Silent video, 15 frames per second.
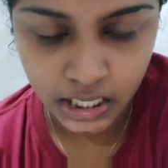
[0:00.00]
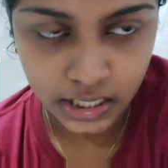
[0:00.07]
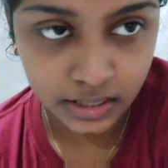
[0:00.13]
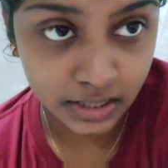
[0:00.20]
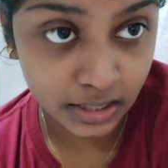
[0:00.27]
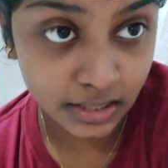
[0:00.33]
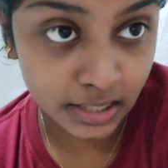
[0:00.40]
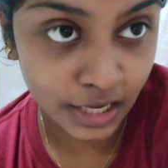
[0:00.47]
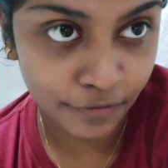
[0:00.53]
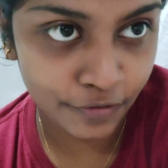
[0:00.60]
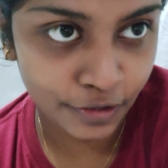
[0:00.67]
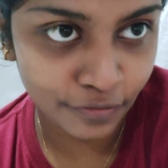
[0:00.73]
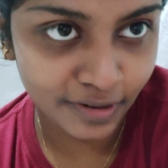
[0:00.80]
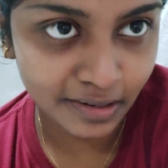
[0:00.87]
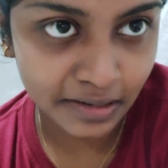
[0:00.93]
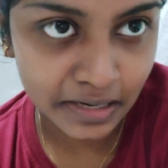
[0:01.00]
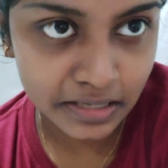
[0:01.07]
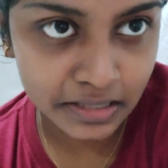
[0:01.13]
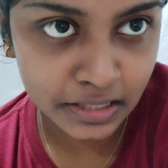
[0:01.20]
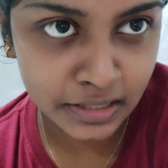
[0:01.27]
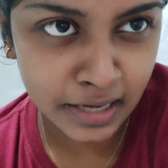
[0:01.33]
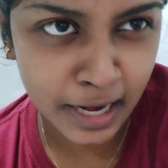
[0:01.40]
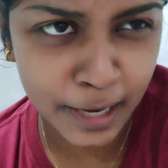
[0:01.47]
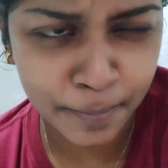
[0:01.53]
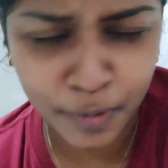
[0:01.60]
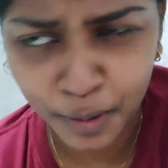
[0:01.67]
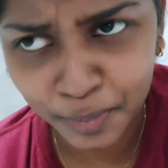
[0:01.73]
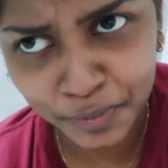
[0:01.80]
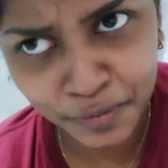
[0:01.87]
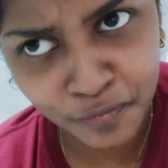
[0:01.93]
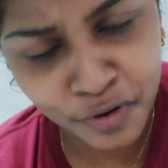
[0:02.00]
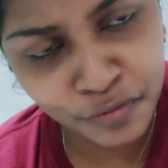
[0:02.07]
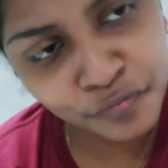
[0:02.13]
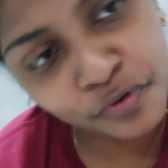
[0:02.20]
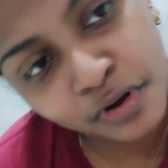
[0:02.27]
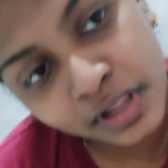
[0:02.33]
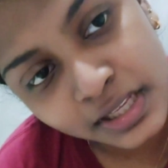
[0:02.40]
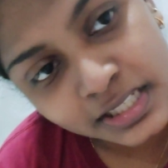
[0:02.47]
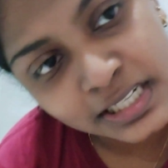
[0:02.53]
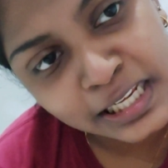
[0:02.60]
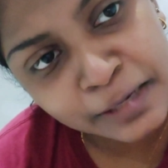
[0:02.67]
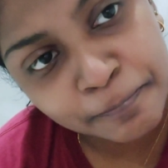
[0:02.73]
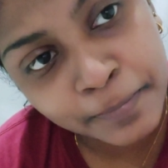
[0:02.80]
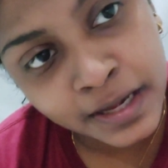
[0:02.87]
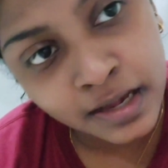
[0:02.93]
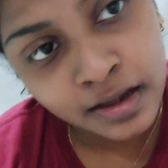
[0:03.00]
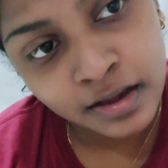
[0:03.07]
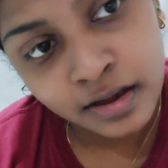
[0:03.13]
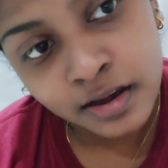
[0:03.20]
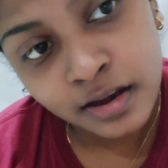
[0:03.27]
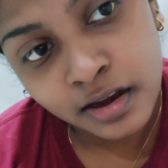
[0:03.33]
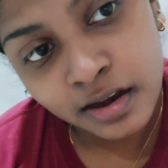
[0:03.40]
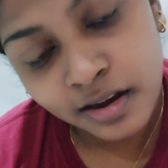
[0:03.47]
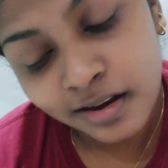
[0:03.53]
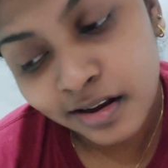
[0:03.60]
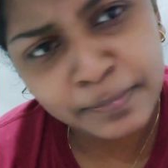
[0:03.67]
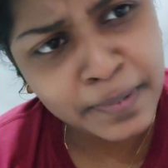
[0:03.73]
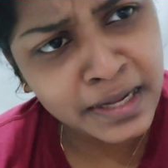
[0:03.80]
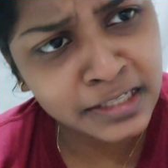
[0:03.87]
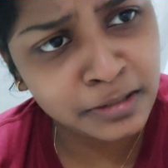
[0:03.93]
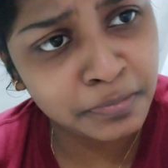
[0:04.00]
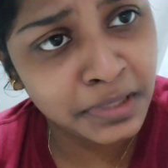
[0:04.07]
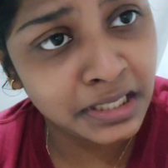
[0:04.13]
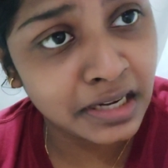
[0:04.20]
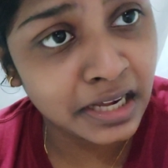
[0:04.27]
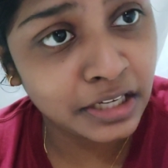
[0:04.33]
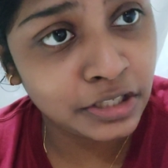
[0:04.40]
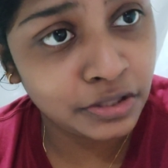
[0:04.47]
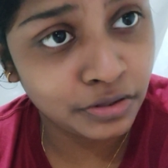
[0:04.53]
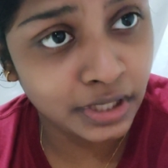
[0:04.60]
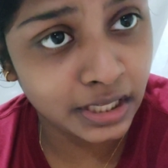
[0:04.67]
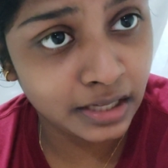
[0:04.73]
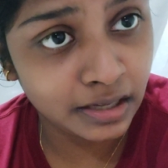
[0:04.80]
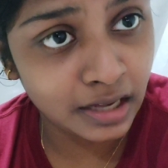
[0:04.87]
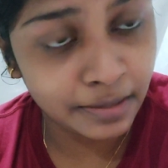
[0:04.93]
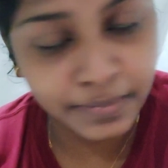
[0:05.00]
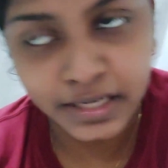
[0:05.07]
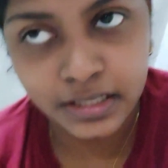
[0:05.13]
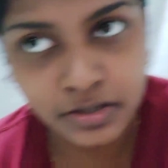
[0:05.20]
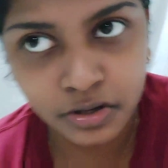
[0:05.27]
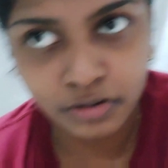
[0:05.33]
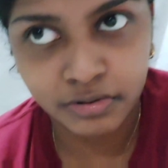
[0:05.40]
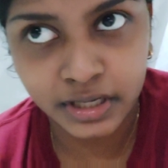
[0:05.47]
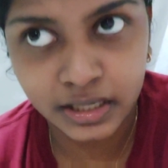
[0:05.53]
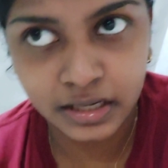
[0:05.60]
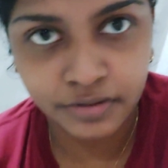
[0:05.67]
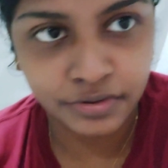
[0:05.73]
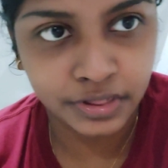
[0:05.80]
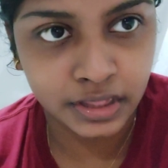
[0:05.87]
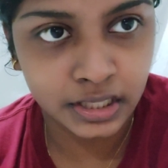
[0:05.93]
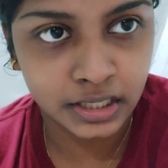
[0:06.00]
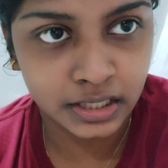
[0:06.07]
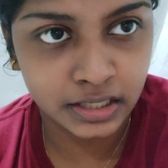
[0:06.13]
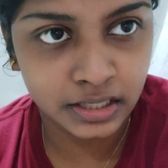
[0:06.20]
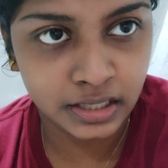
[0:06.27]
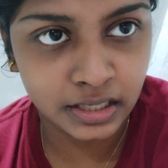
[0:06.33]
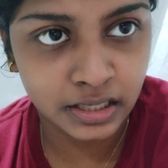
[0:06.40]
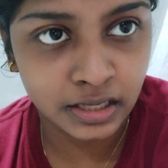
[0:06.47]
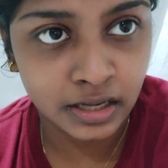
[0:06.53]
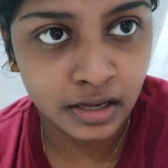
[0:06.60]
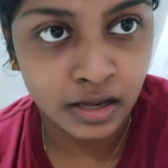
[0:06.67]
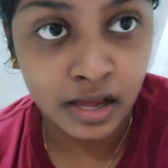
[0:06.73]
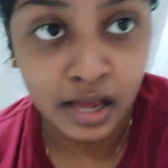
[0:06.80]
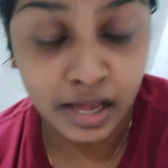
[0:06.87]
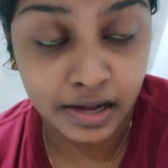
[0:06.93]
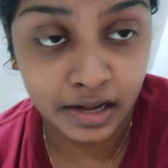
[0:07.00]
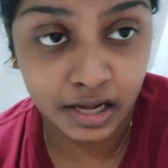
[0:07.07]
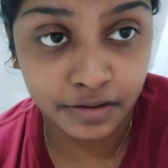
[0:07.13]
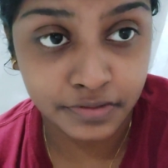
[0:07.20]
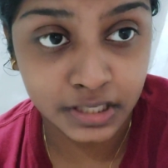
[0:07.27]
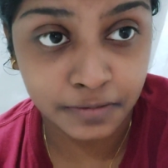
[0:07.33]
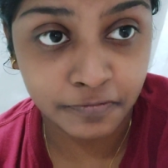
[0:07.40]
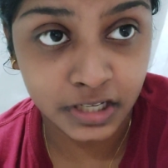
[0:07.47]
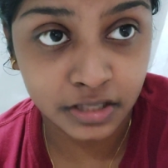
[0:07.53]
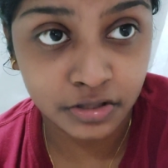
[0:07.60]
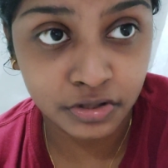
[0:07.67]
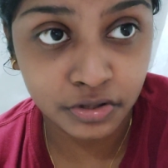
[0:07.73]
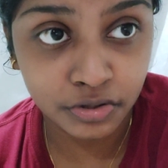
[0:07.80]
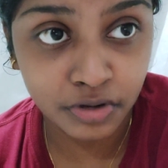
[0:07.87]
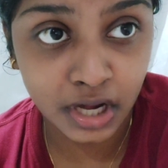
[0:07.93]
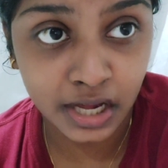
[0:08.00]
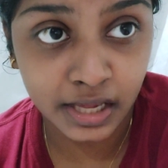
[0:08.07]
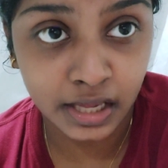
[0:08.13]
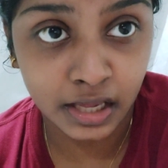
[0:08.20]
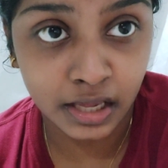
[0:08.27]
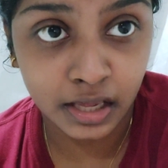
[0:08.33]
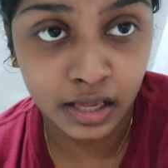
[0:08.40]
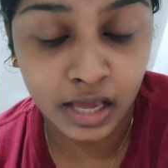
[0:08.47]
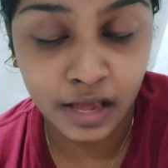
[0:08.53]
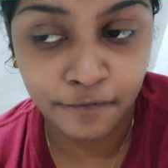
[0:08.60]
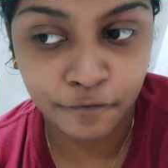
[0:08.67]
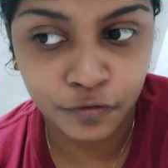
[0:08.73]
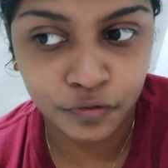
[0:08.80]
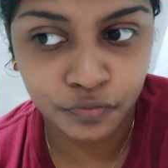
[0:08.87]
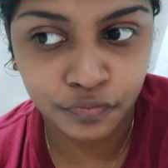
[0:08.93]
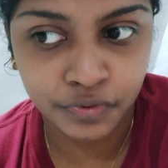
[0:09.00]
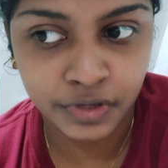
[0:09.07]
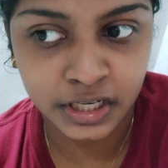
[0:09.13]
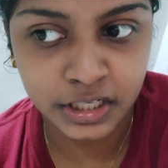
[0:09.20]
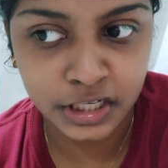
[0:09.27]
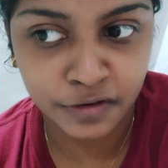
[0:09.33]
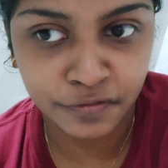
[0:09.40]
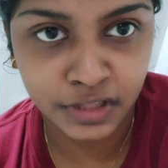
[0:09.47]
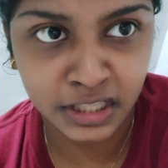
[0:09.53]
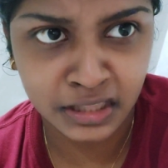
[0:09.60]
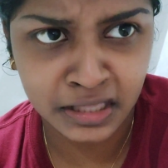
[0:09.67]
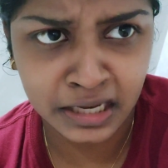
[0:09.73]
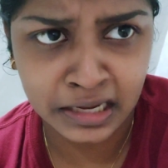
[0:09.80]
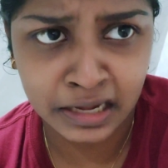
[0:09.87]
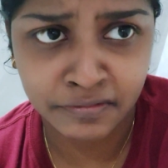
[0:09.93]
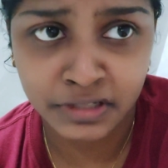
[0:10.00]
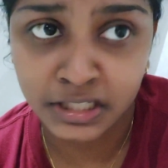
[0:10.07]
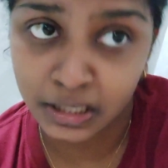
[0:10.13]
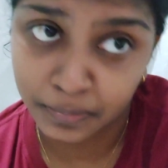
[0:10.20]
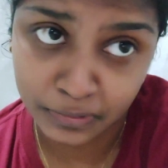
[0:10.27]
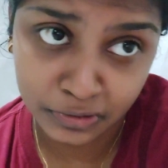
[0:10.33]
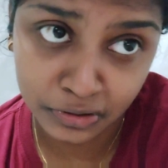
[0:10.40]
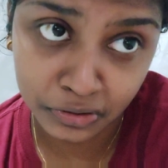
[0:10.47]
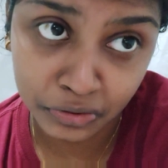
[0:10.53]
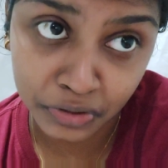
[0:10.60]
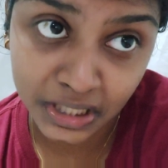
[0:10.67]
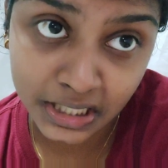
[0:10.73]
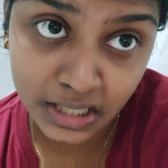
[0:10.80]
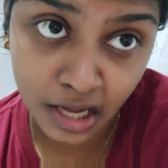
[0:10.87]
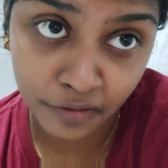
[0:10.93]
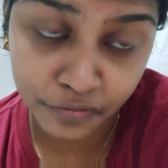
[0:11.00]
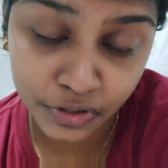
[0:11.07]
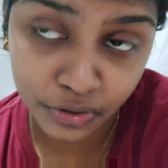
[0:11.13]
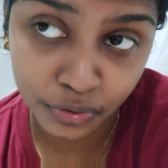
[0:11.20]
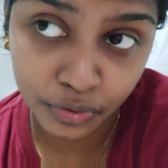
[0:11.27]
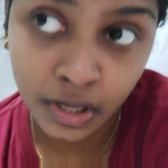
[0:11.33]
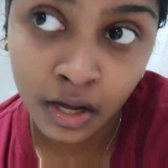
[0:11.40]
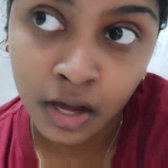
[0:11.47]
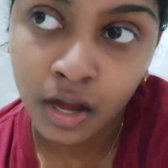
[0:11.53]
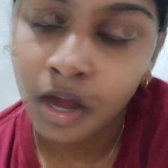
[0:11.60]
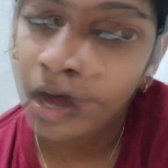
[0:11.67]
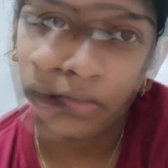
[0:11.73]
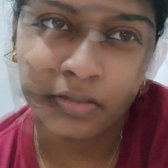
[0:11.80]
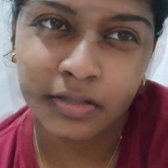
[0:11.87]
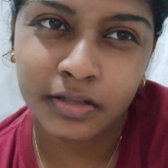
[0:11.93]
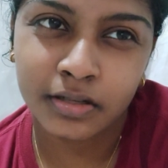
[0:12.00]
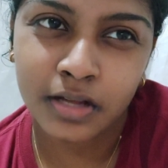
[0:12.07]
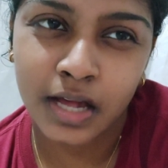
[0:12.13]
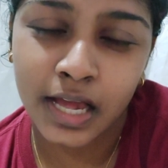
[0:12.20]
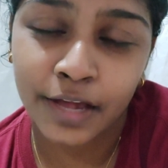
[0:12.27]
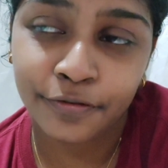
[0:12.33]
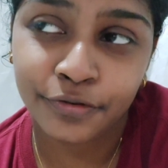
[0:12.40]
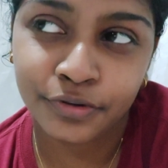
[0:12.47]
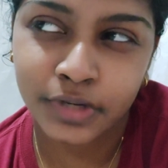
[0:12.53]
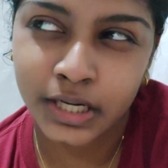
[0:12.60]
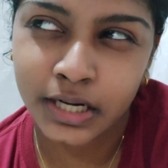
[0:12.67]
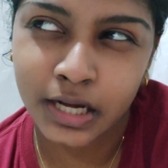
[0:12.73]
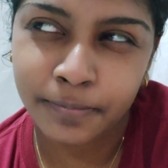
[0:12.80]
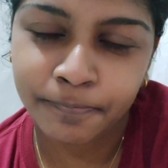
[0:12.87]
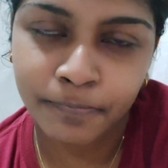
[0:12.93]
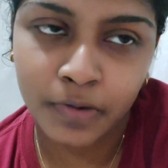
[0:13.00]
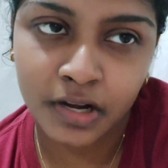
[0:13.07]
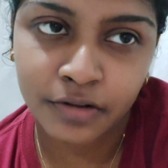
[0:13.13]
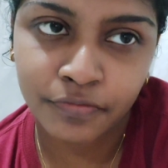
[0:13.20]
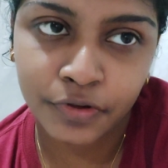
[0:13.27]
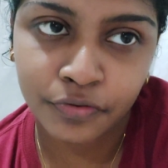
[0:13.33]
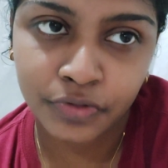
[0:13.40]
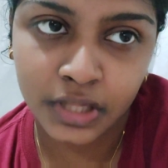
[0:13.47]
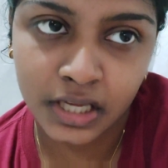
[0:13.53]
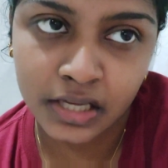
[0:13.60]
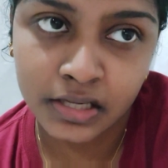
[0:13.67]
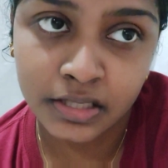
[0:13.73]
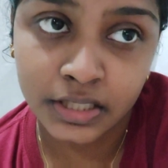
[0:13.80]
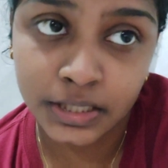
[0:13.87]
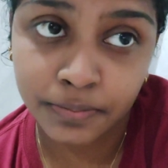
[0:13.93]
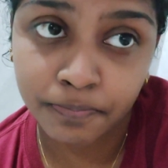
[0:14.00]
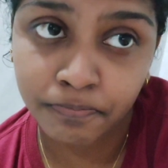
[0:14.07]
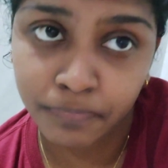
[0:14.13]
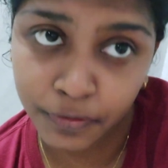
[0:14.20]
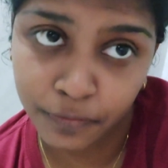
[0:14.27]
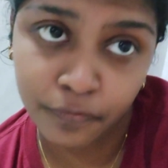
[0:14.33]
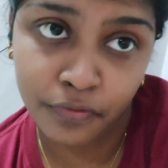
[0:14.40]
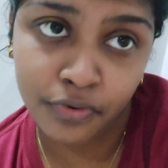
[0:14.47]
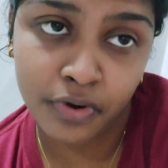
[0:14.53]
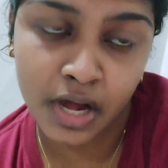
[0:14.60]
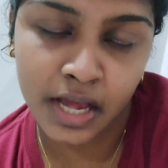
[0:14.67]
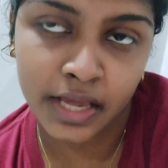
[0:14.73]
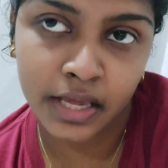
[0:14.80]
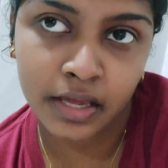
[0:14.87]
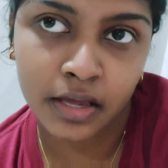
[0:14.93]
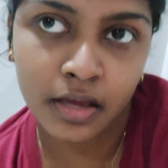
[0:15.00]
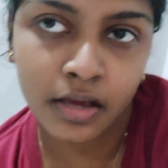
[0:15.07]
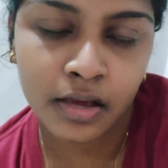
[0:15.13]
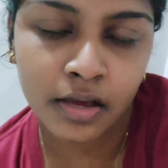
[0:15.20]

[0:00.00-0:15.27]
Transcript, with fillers: since I feel well rested, I probably won't fall asleep till past midnight today. I mean, it's already 11:30, and I have some work to do. I have to finish everything that I was supposed to do this afternoon. I have to read up on a few things before I